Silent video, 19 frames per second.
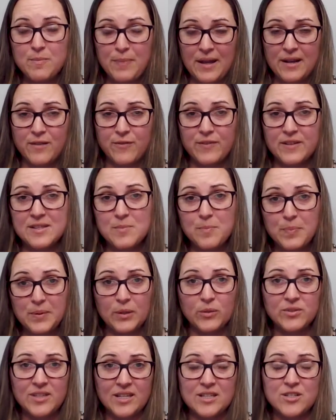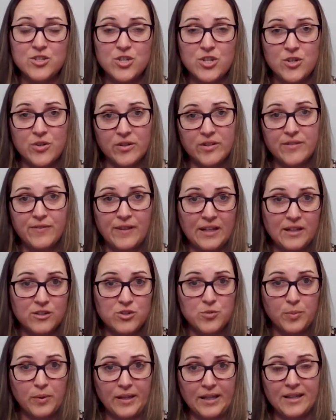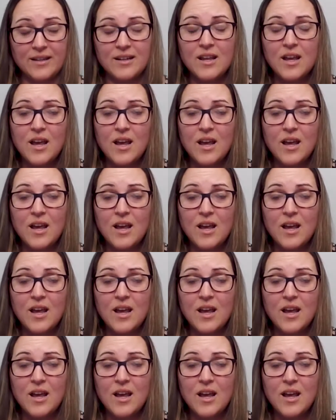benefits built into your Advantage plan.